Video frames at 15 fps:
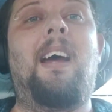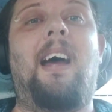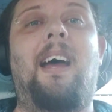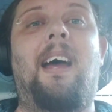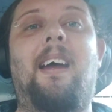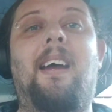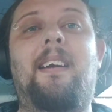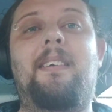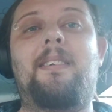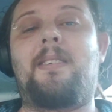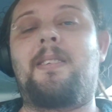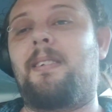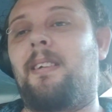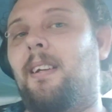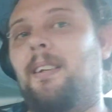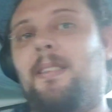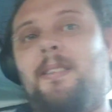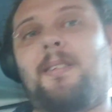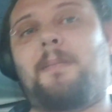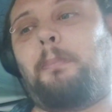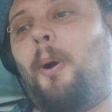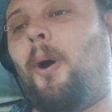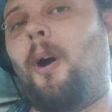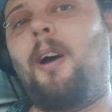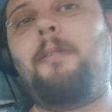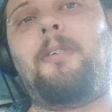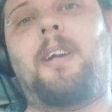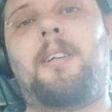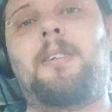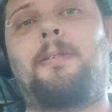and it is
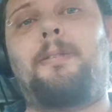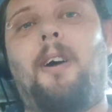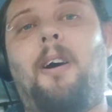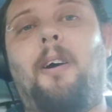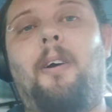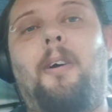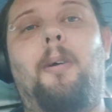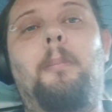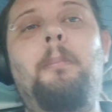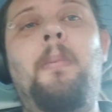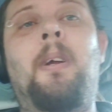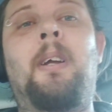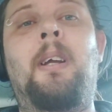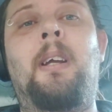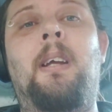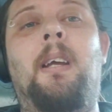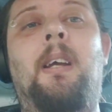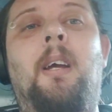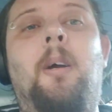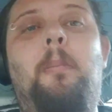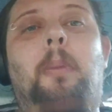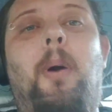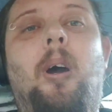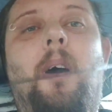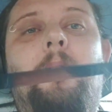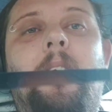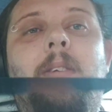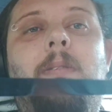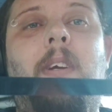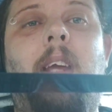perfect for home,
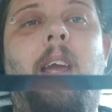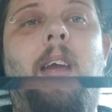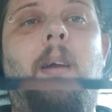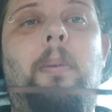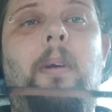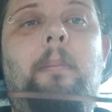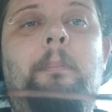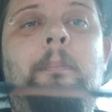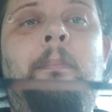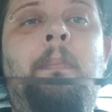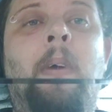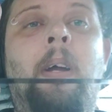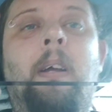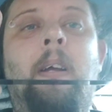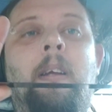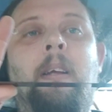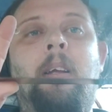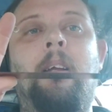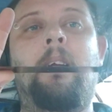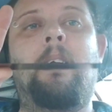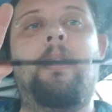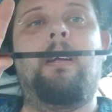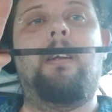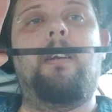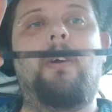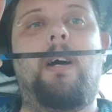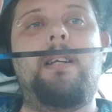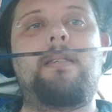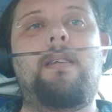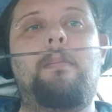perfect for camping,
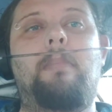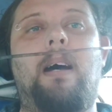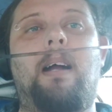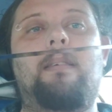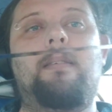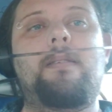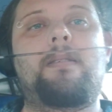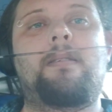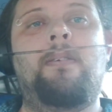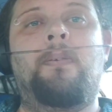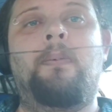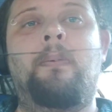nicely balanced,